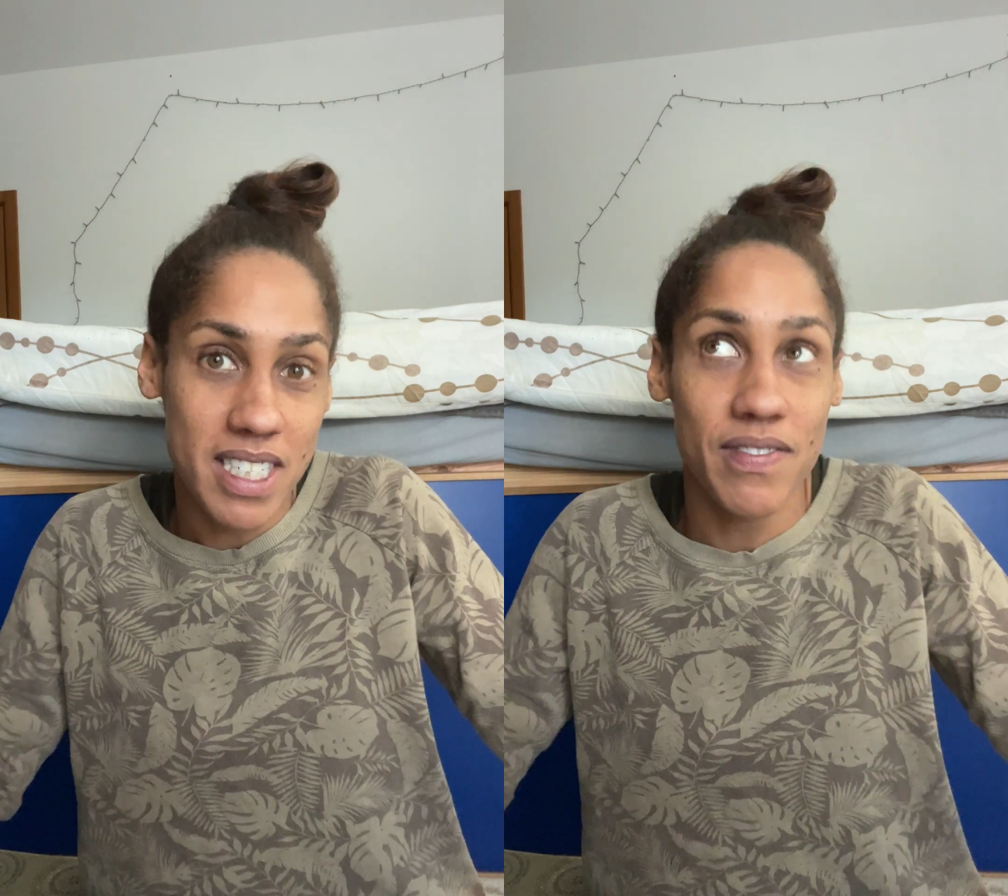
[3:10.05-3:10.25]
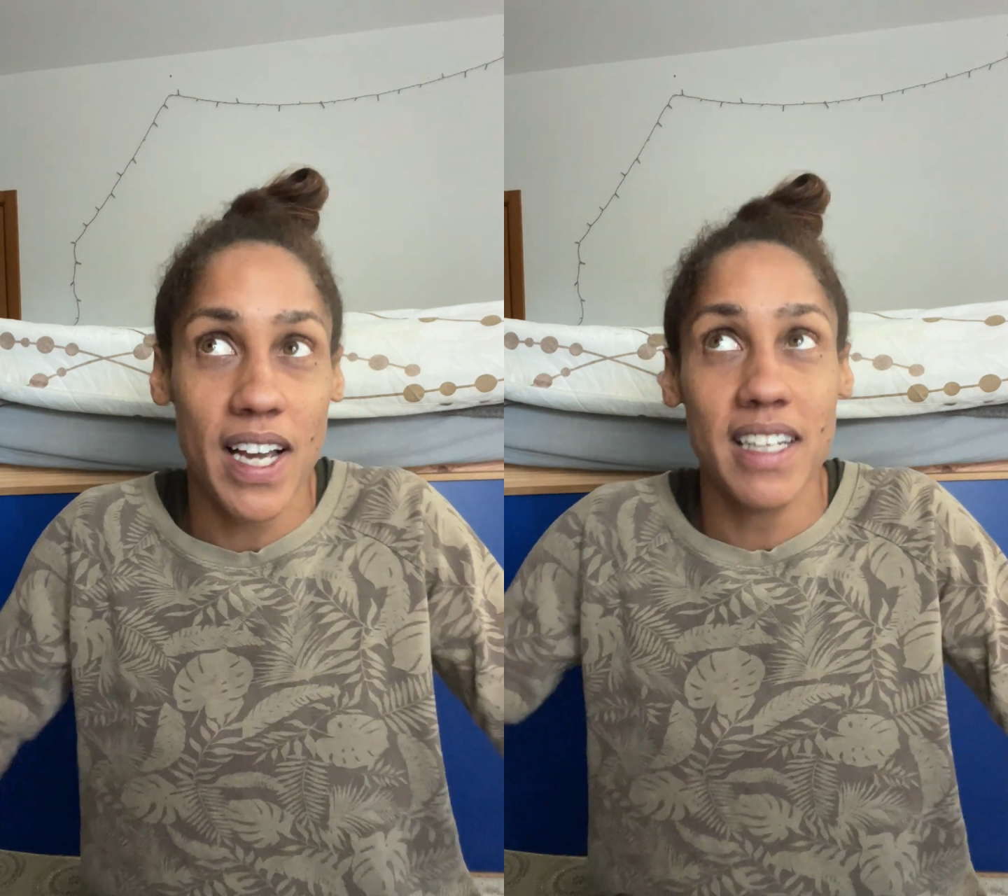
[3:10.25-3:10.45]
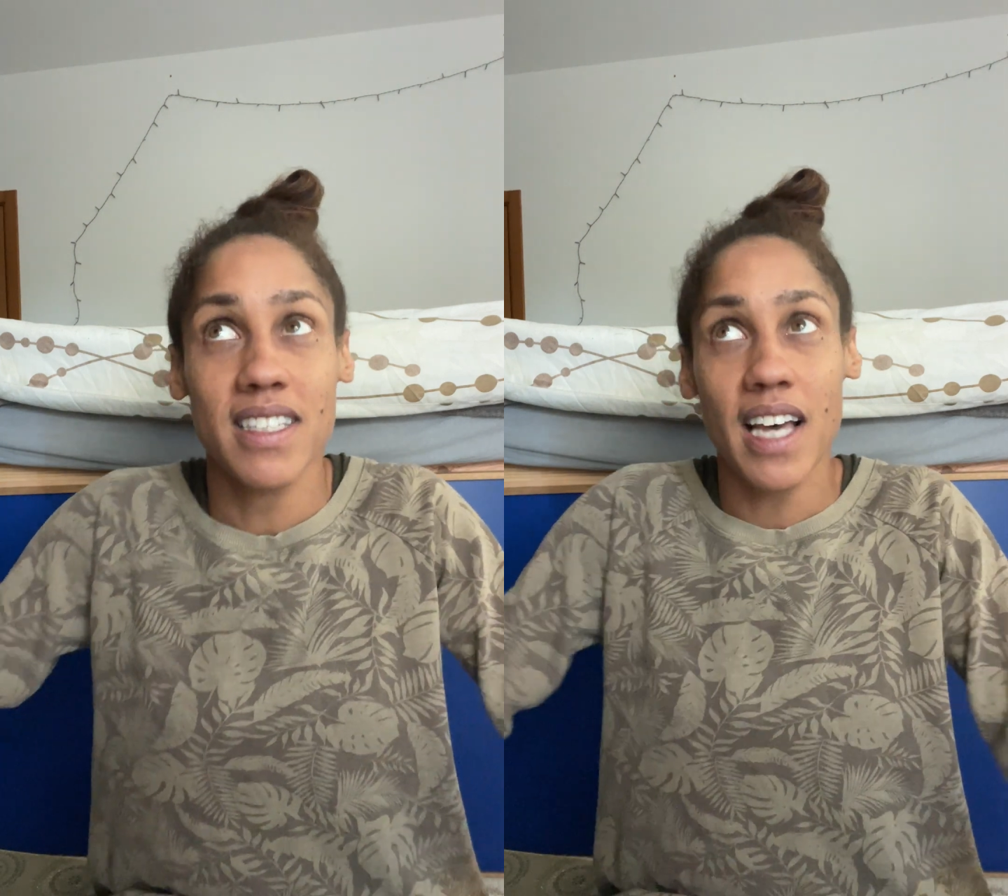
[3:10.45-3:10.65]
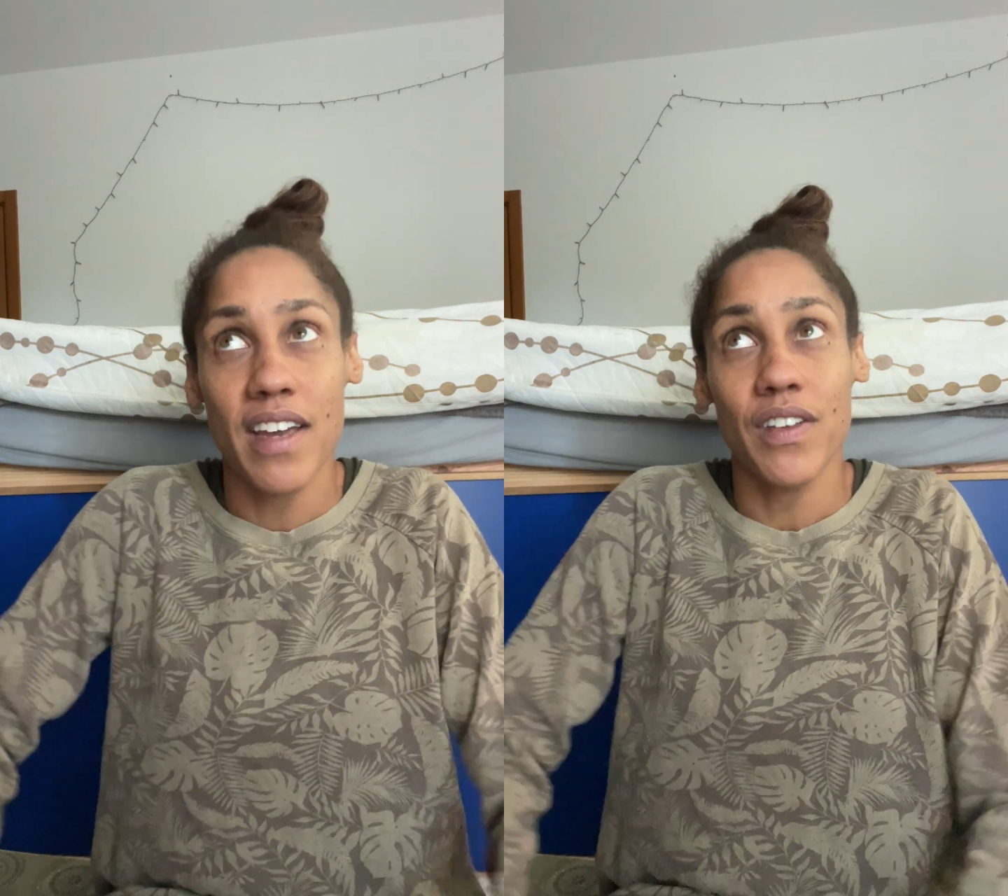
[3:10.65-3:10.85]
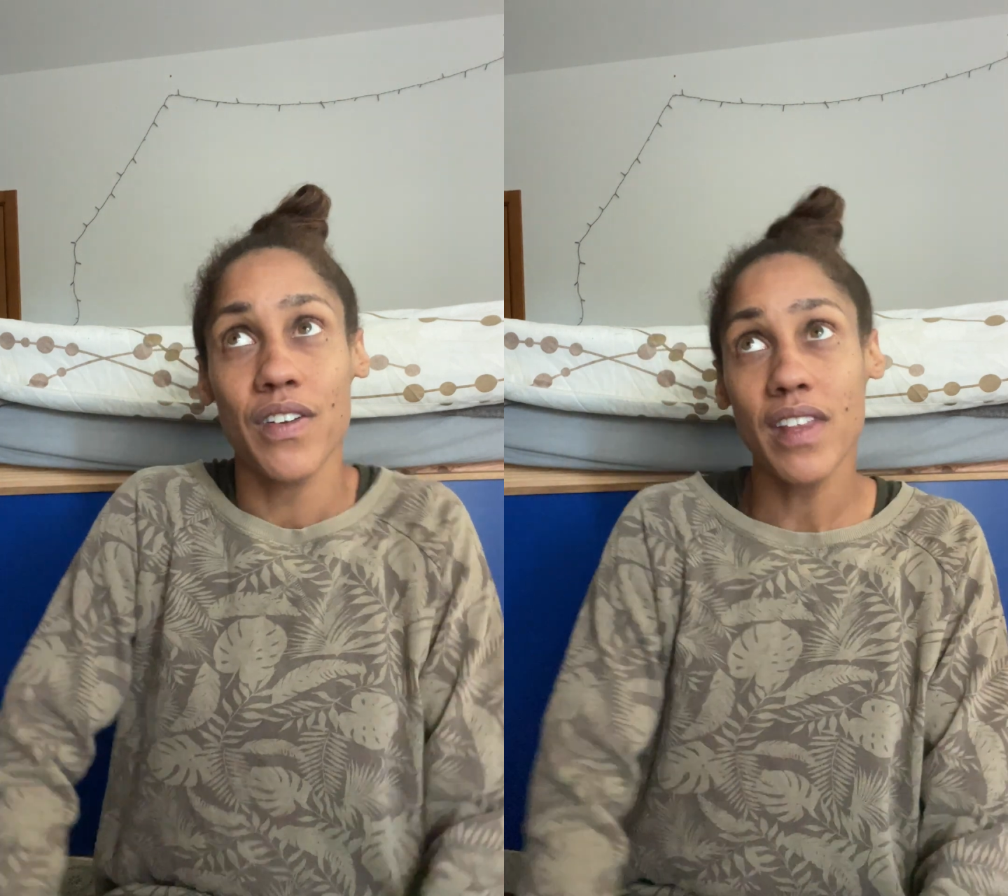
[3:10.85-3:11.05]
defined as
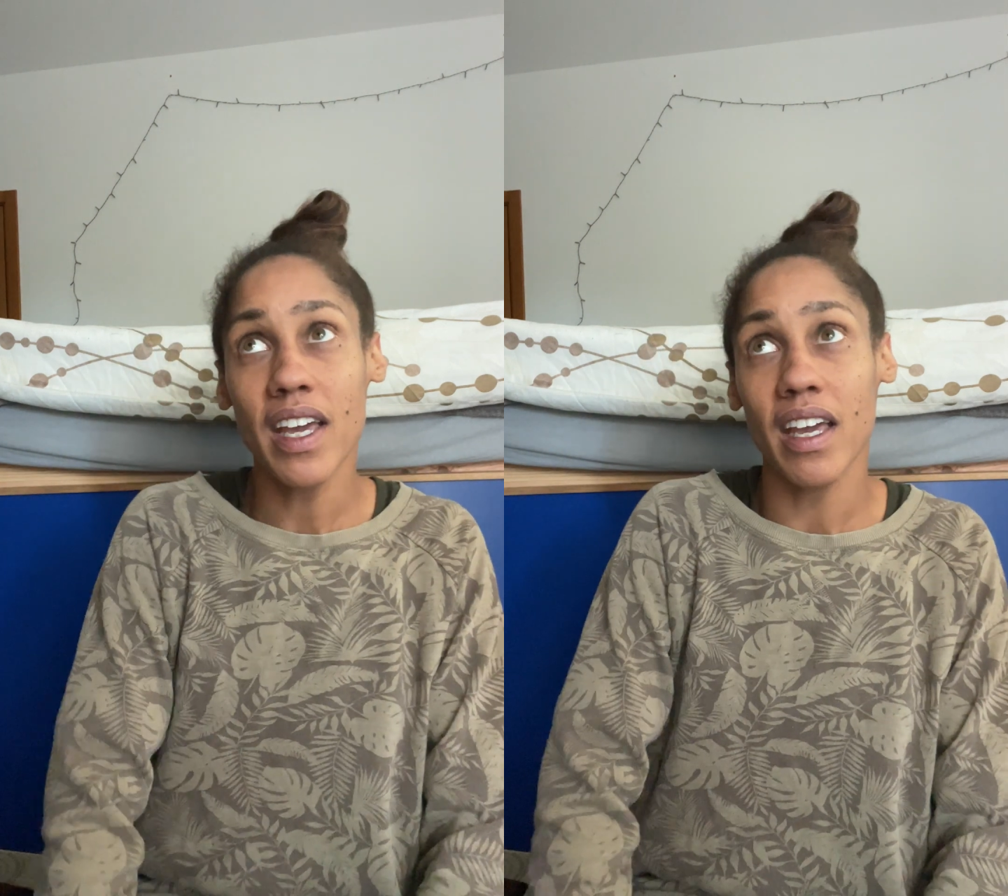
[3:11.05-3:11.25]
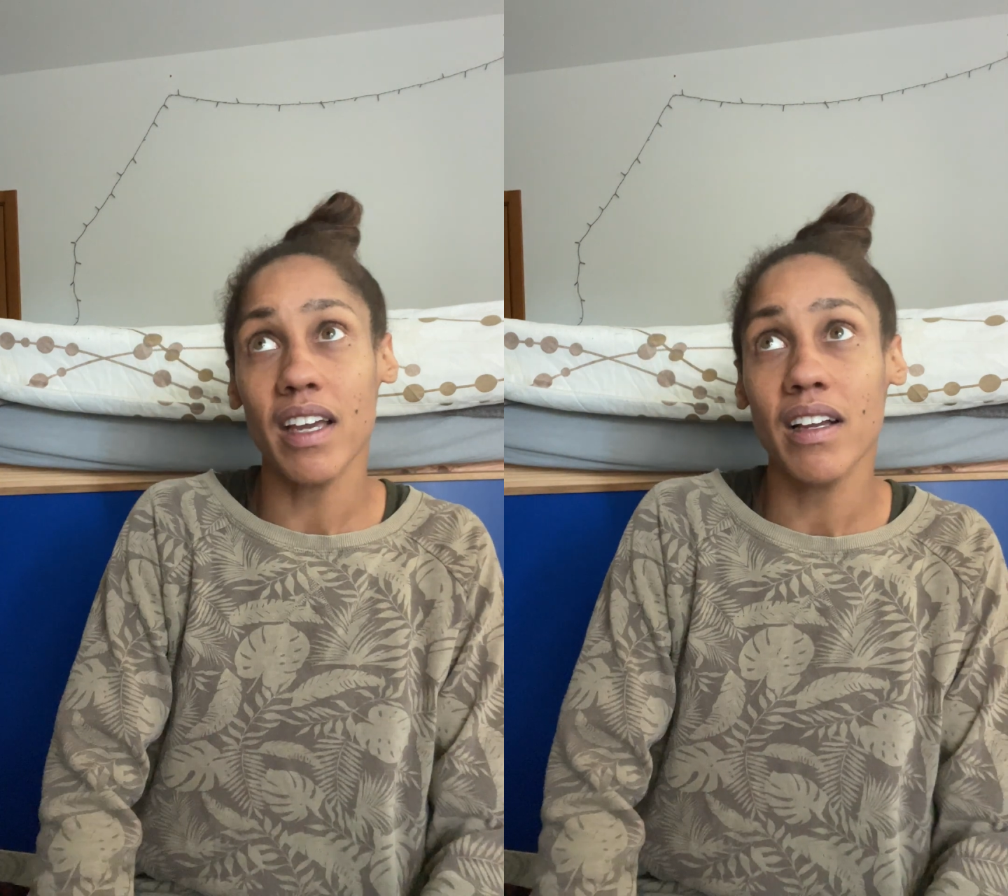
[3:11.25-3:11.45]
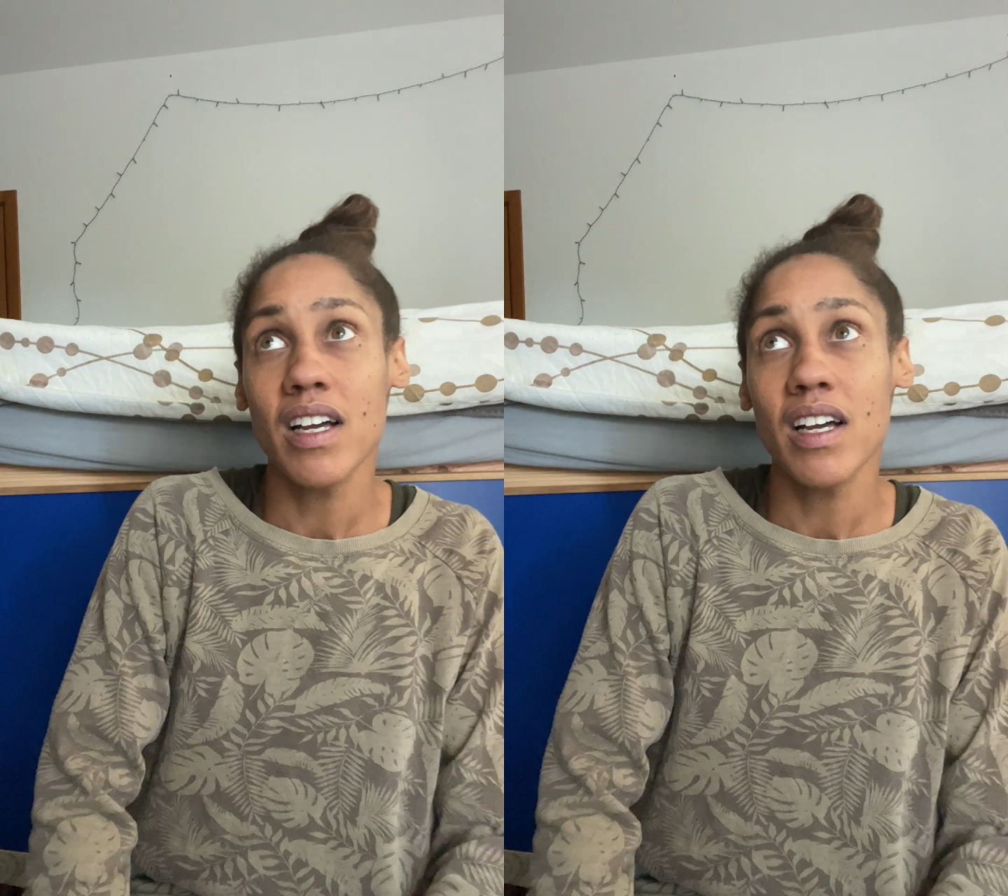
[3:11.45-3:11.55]
either thing.